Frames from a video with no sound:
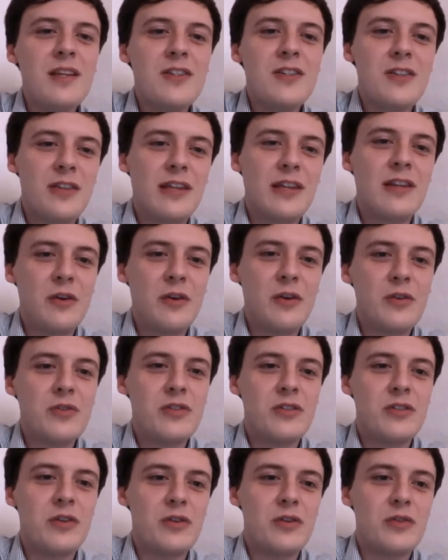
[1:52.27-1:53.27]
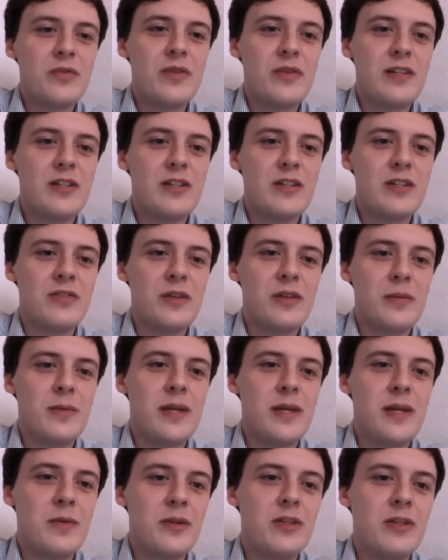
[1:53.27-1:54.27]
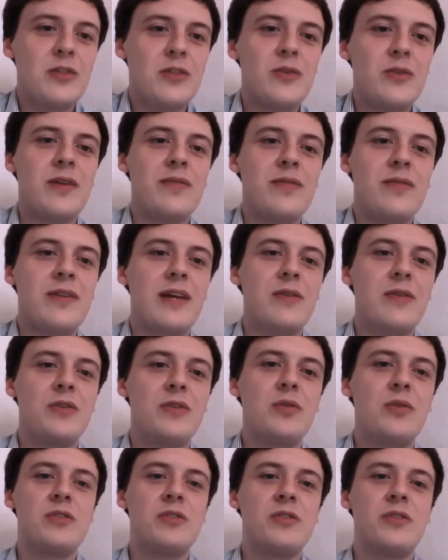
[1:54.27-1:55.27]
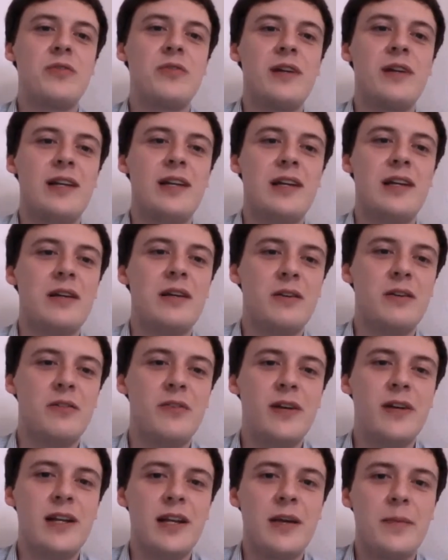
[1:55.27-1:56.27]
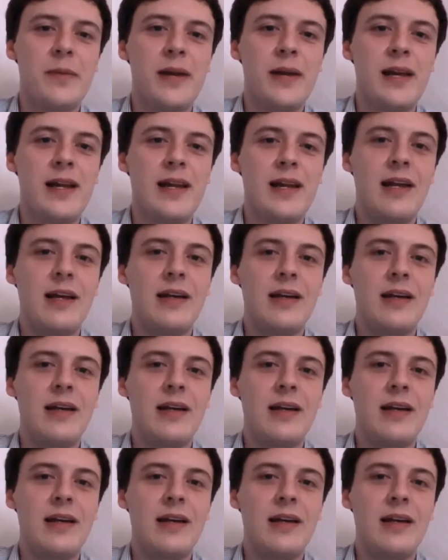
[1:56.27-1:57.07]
So I think those features for the people that do love the outdoors are really, really appealing.